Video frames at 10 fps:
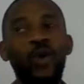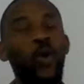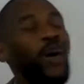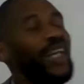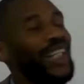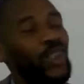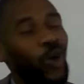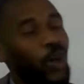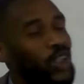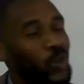walking in
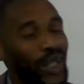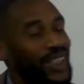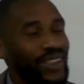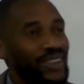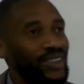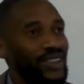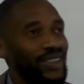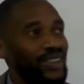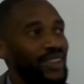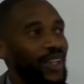God's ways.
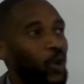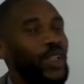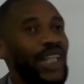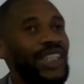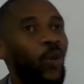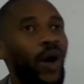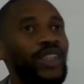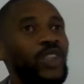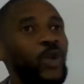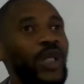Who doesn't
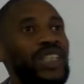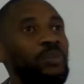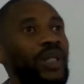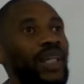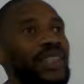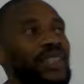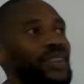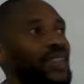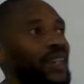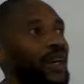want to experience
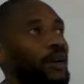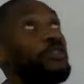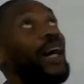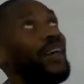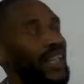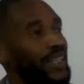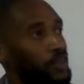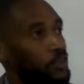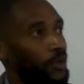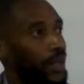fire
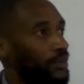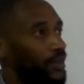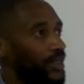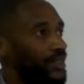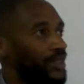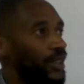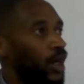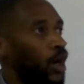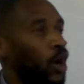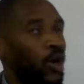raining from heaven?
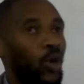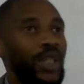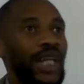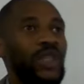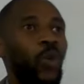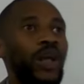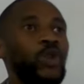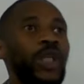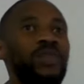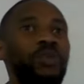Who doesn't want
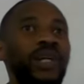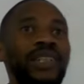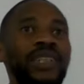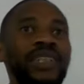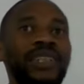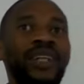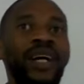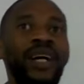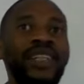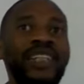to experience
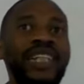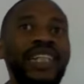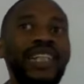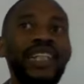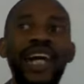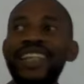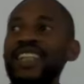seeing a,